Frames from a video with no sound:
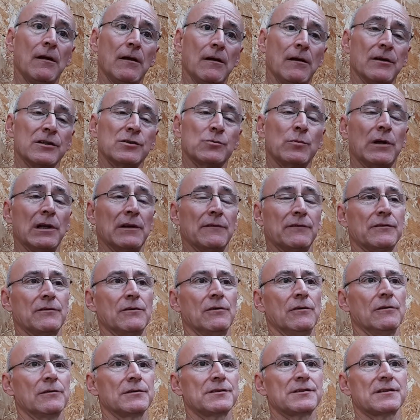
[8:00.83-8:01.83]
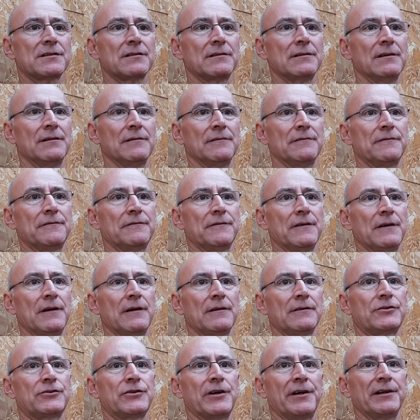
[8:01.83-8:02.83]
as well of course of
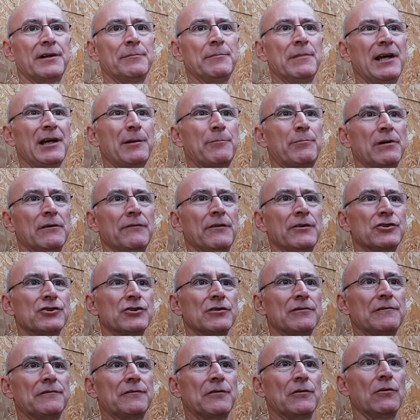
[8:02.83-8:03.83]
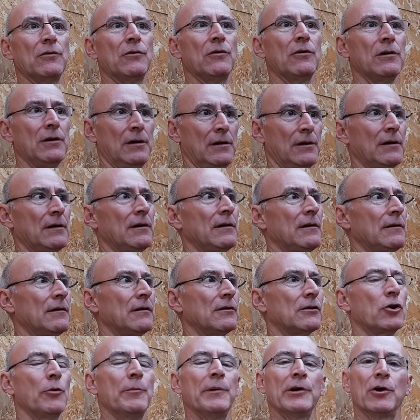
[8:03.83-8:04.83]
trying to make provision for
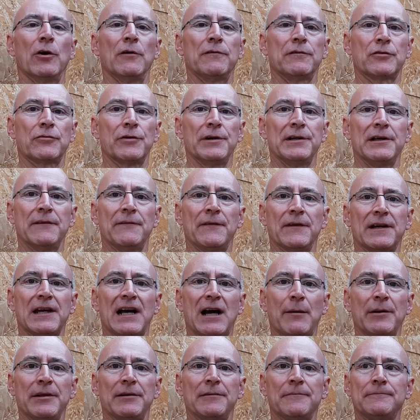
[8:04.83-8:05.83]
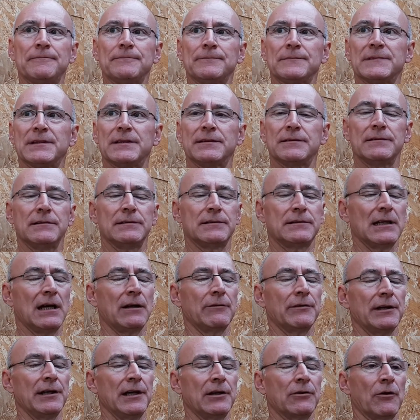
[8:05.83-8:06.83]
coming off grid in the cabin
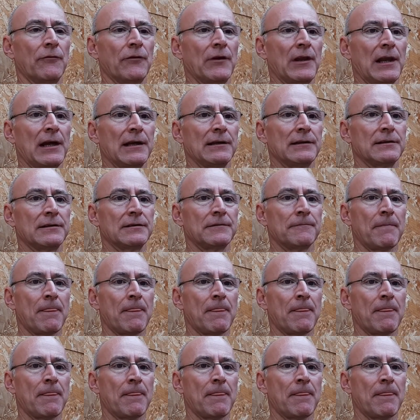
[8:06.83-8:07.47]
down here on the land.